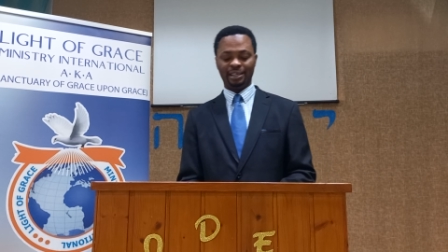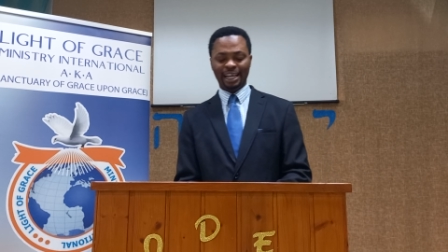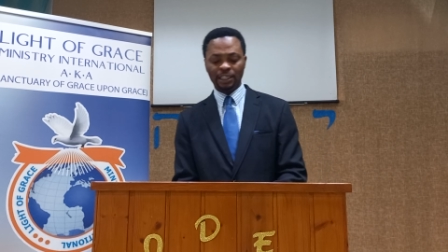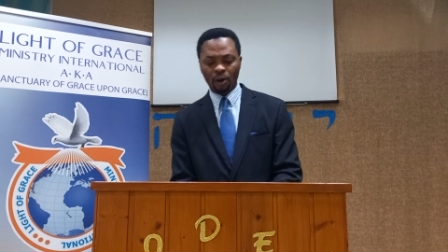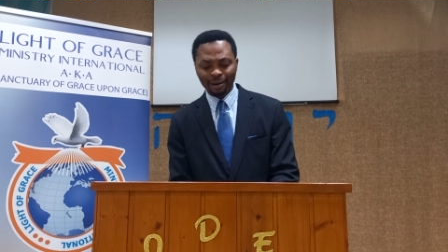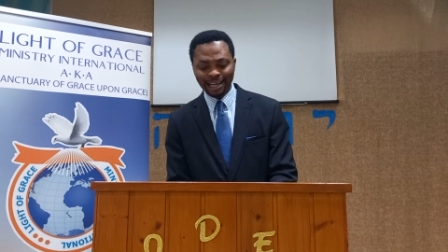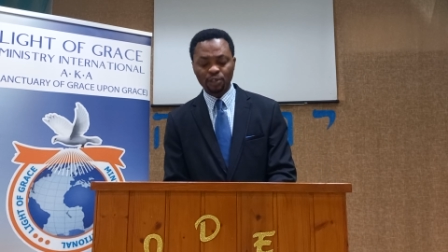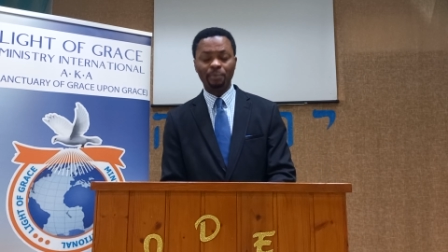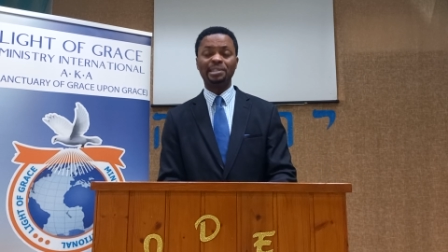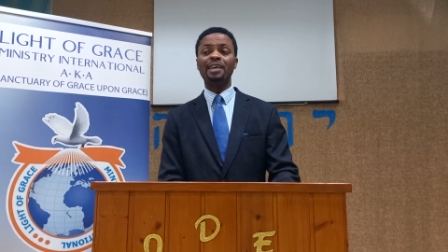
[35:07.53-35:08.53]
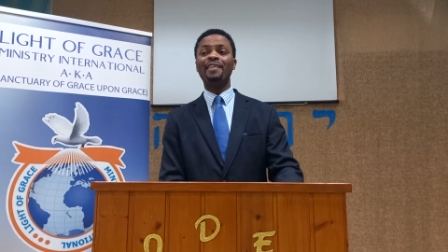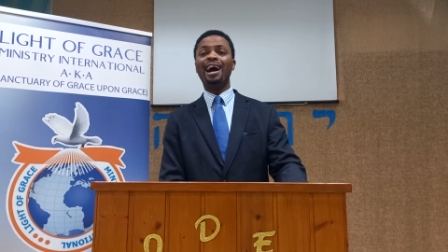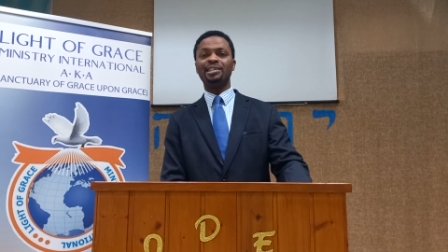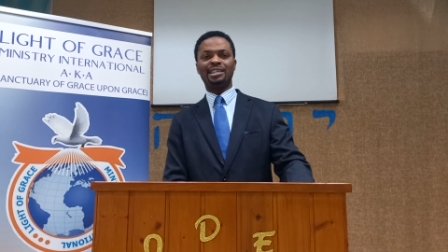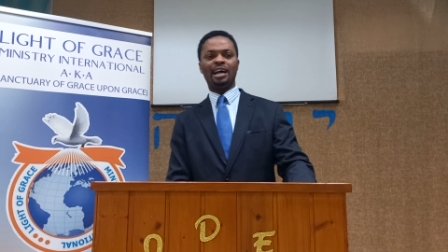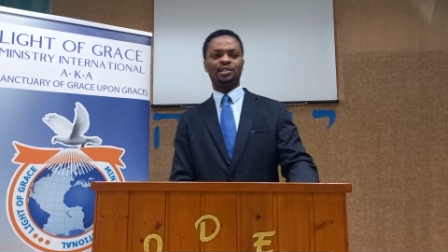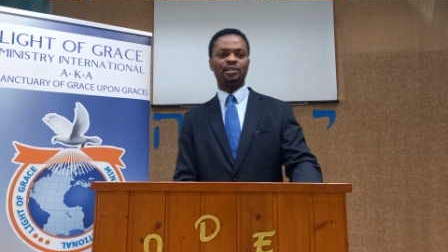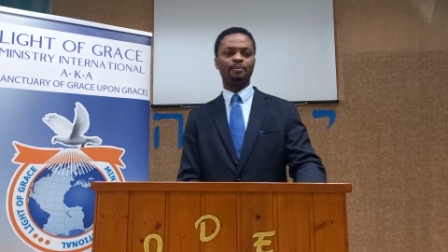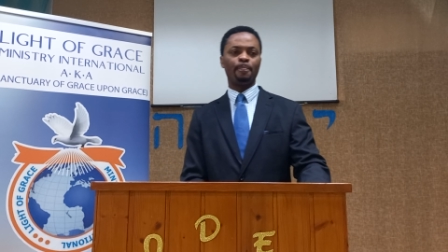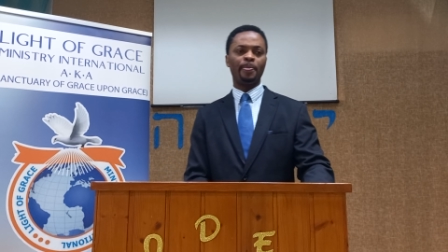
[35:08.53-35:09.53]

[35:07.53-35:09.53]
in order to receive answers.